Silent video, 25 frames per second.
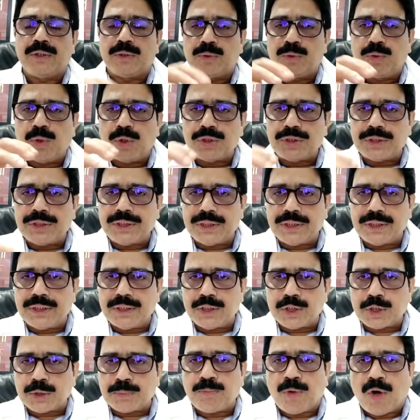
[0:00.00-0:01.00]
Those
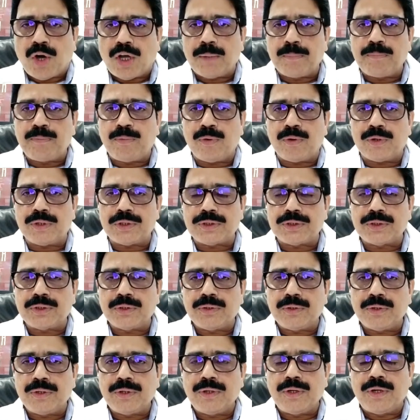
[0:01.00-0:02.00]
small bones
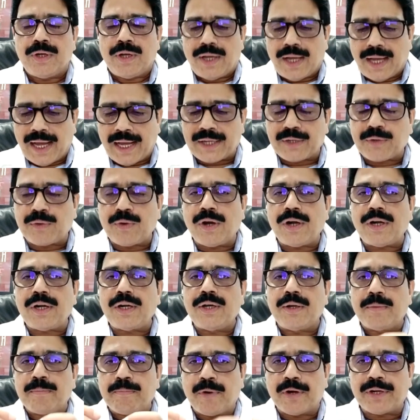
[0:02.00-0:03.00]
are called
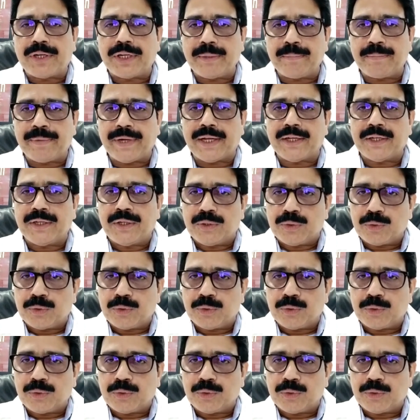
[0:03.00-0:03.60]
vertebrae.